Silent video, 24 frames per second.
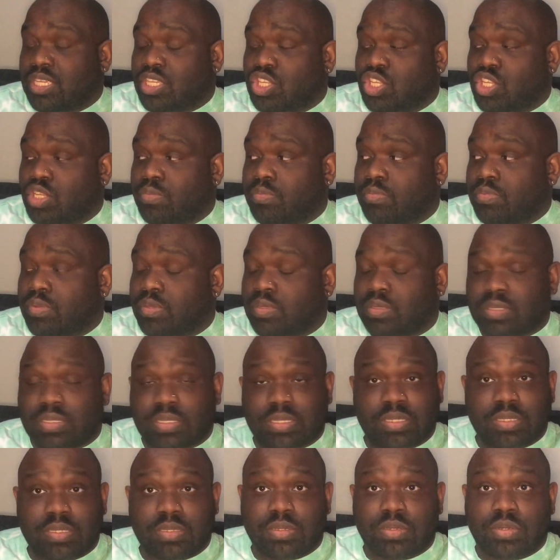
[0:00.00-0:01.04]
he,
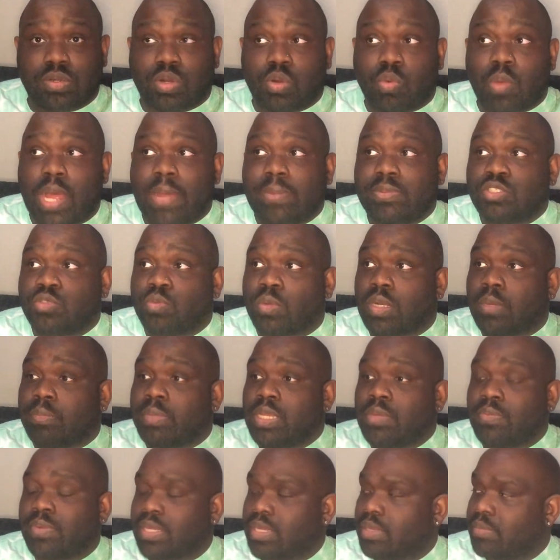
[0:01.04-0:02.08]
girl, why would you want to be
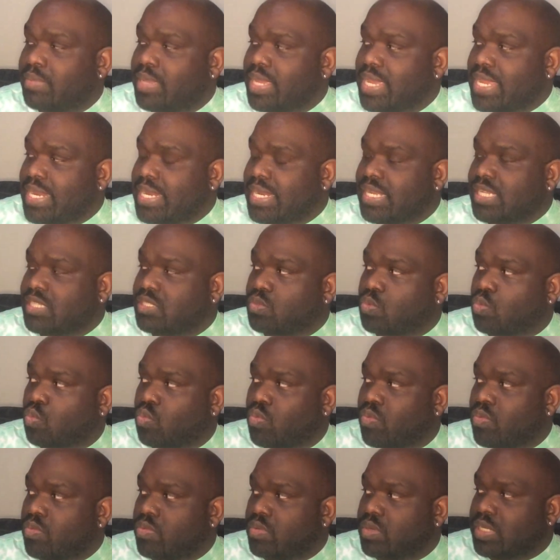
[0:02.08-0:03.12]
with him in this
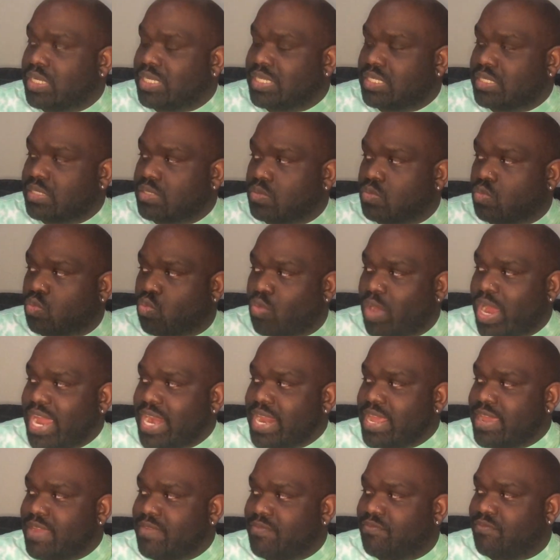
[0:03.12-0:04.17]
this
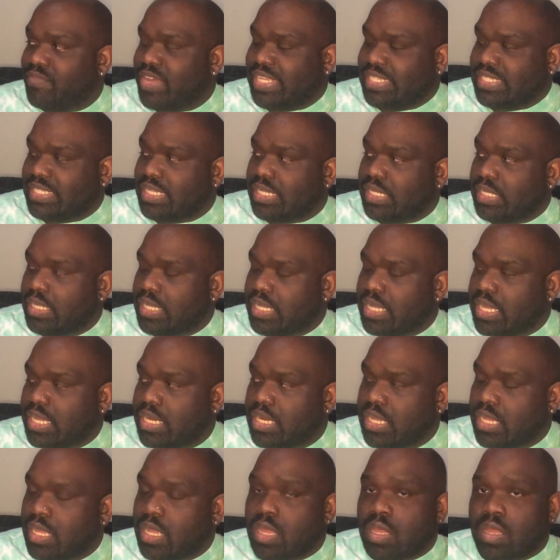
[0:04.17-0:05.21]
rat infested
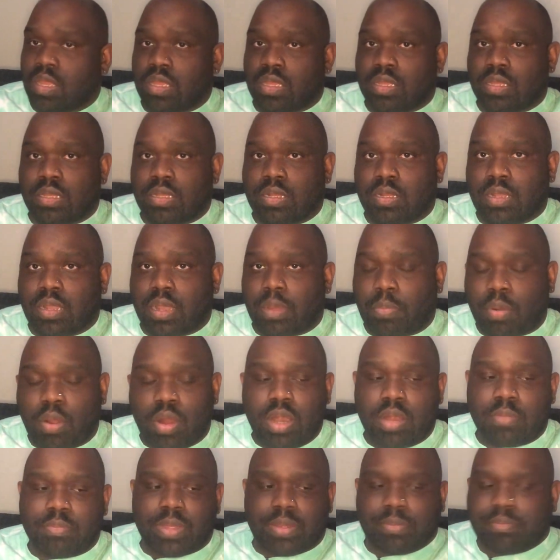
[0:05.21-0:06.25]
looking
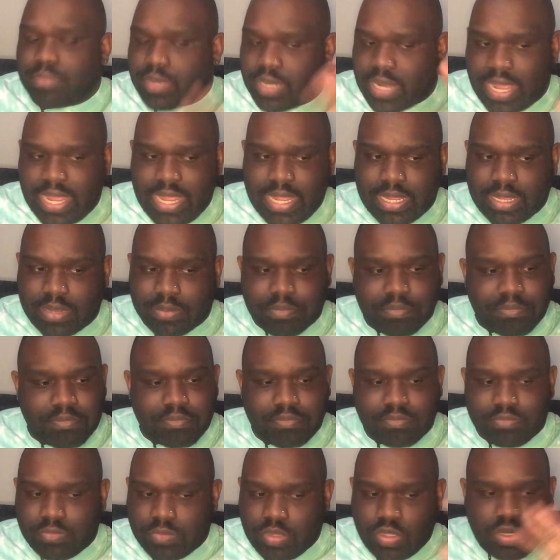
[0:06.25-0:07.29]
apartment? But hey,
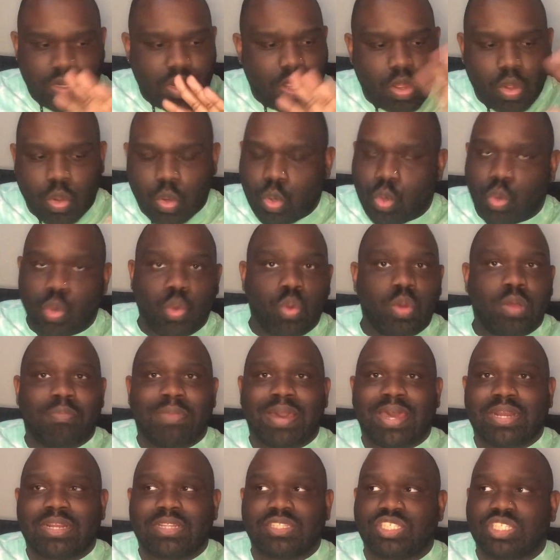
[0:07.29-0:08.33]
you know who am
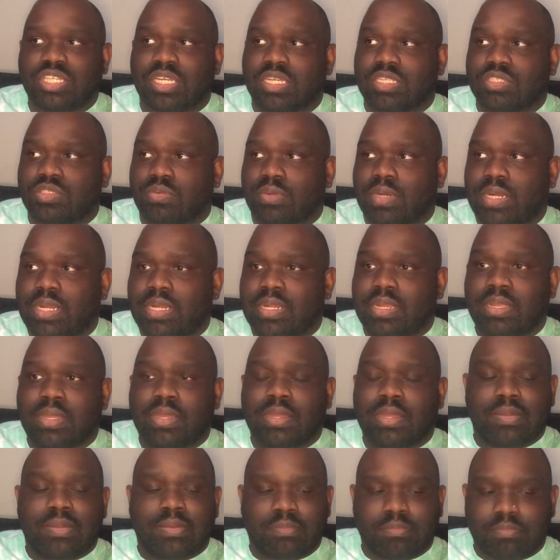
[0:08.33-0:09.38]
I to judge, right?
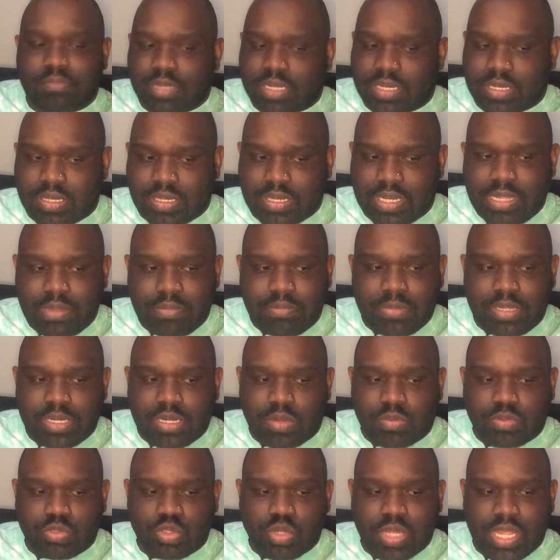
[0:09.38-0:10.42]
But let me know
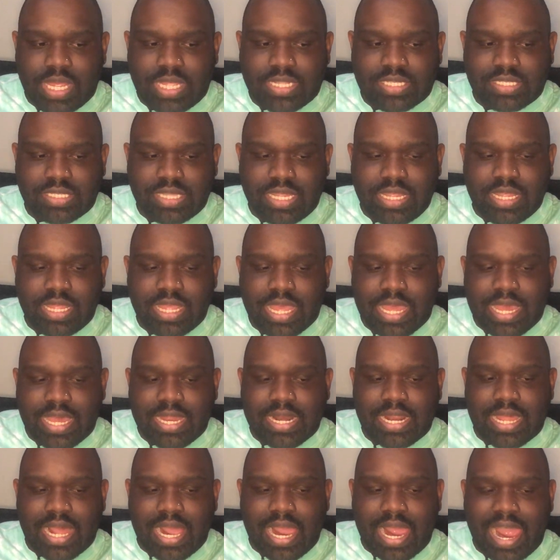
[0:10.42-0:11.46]
what you guys think,
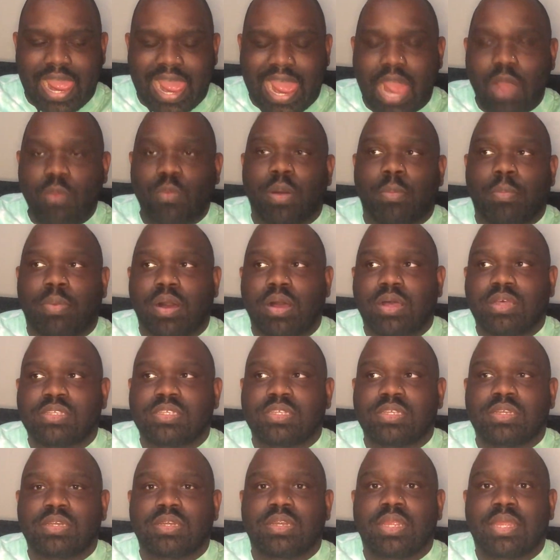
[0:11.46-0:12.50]
and I will pause
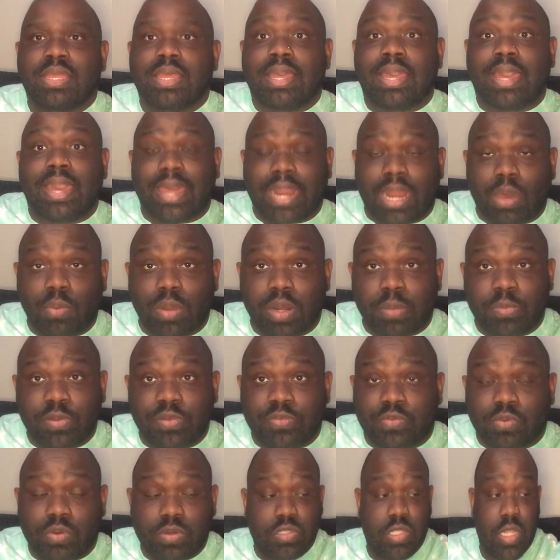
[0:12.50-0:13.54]
here. And I want to move
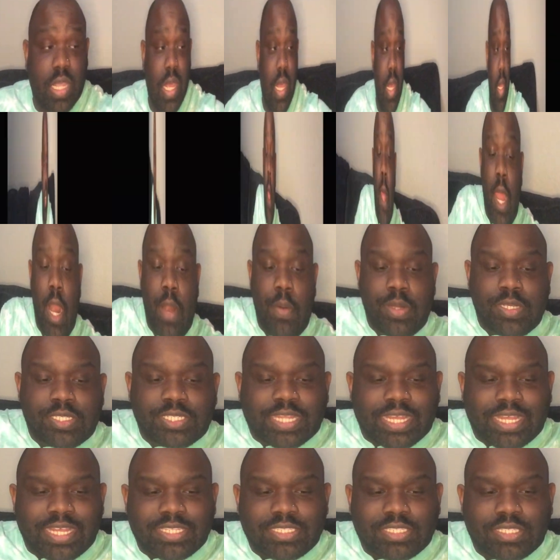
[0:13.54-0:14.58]
forward, you guys. All right, you
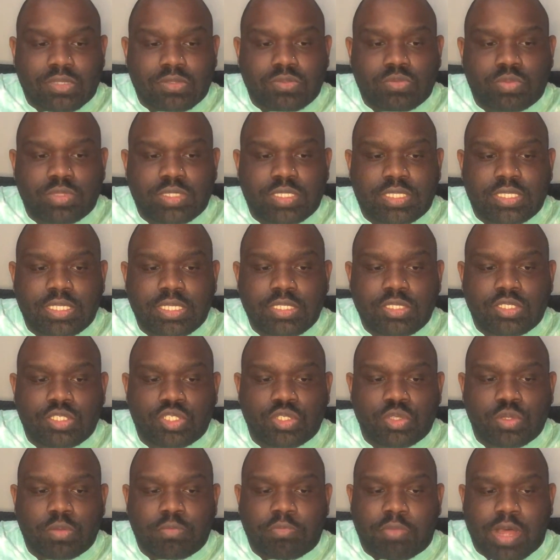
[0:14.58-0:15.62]
guys. So we see
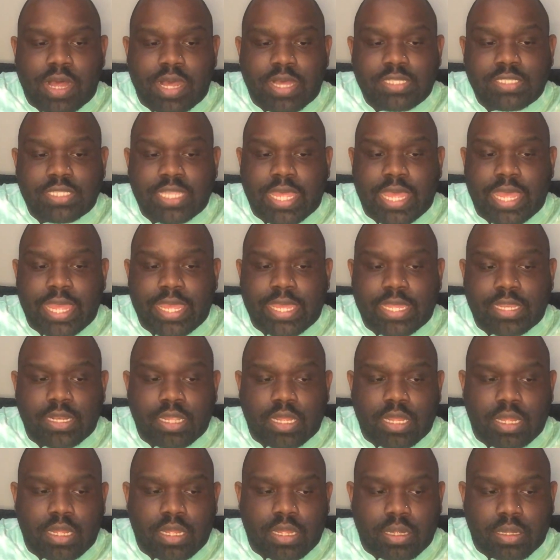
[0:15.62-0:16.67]
Jukebox, and
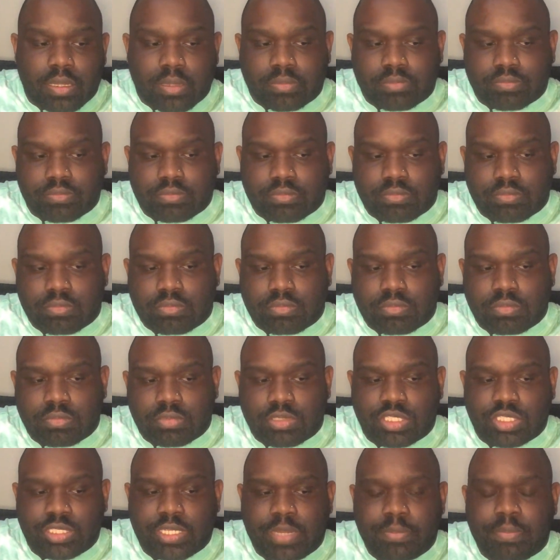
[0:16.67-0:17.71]
um,
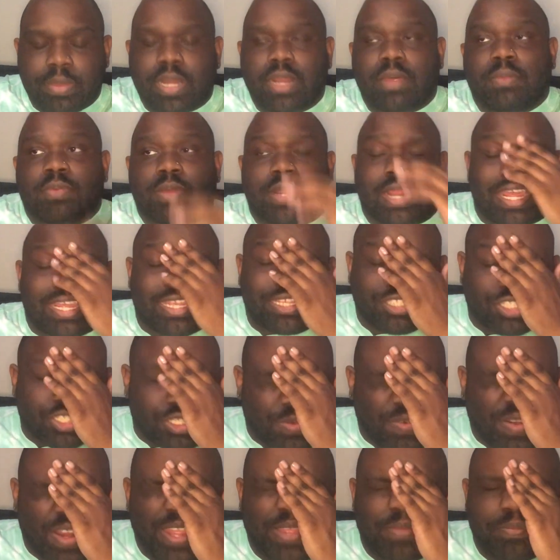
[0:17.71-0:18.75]
she met up with Aisha,
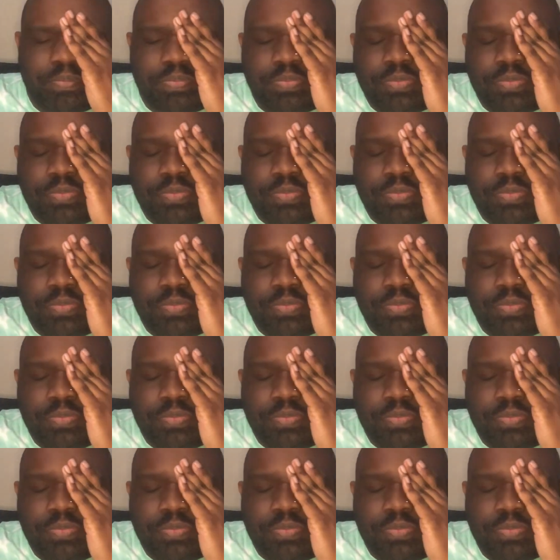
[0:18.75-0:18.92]
right?